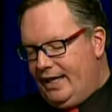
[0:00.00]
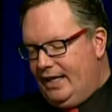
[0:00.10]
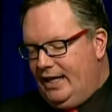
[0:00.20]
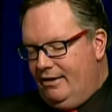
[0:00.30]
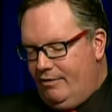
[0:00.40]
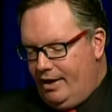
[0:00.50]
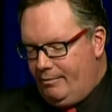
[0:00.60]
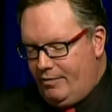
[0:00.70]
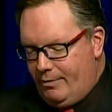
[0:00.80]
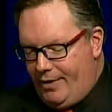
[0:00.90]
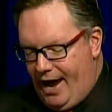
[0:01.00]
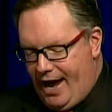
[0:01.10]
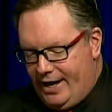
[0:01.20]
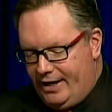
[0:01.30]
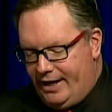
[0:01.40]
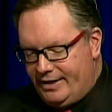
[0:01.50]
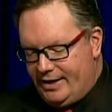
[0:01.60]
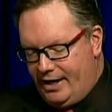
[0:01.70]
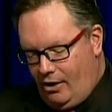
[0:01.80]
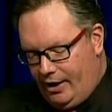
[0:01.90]
give them the pad and I
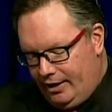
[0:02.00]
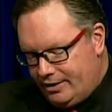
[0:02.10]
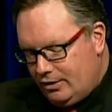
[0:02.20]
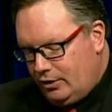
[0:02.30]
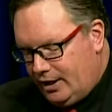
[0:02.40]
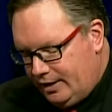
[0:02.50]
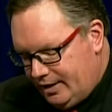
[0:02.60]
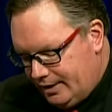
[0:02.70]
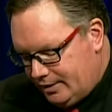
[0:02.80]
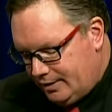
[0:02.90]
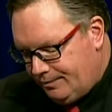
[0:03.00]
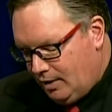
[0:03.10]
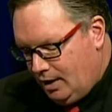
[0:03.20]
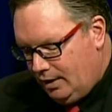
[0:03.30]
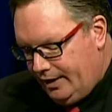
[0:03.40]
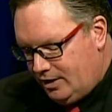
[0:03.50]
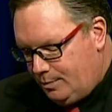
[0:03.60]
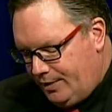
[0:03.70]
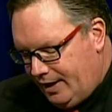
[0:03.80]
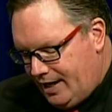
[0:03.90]
say, all right, let's look at this. Let's
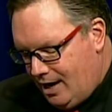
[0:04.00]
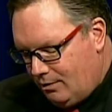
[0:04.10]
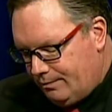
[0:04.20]
pick out.